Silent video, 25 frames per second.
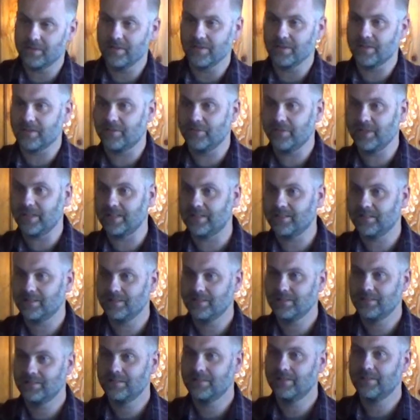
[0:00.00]
dirty feet,
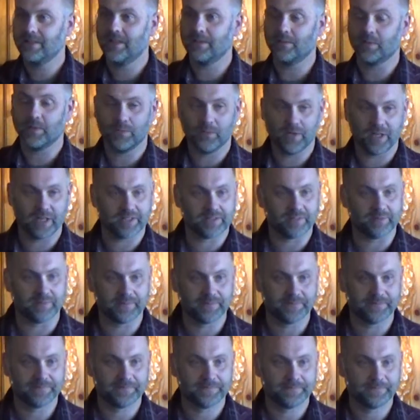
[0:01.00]
and we wash them.
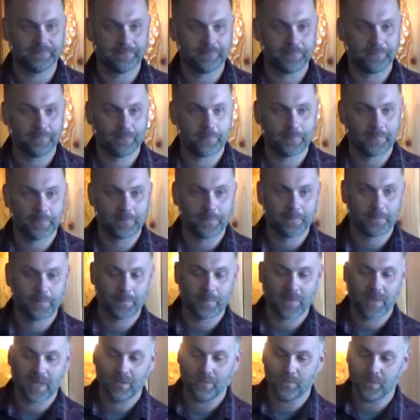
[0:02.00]

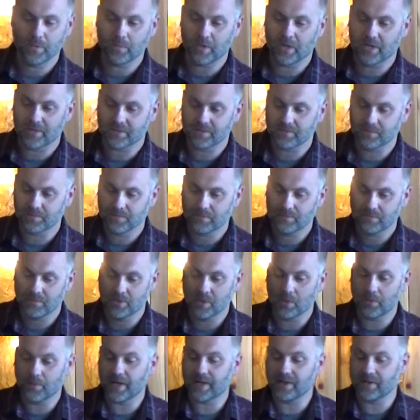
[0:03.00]
We wash them,
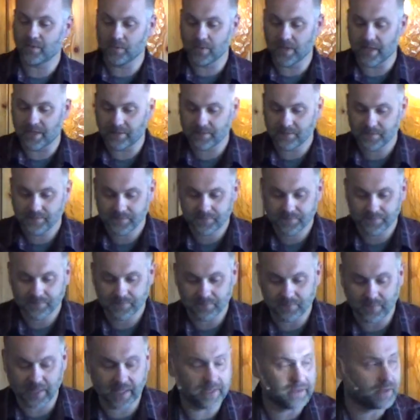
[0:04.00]
no matter what.
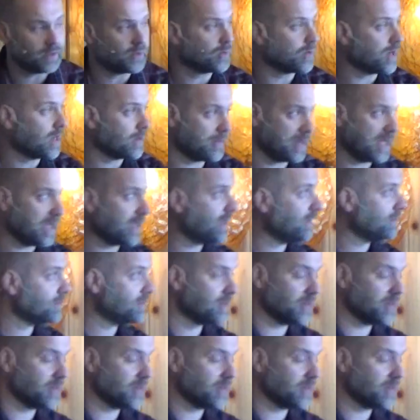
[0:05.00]
They can go right back.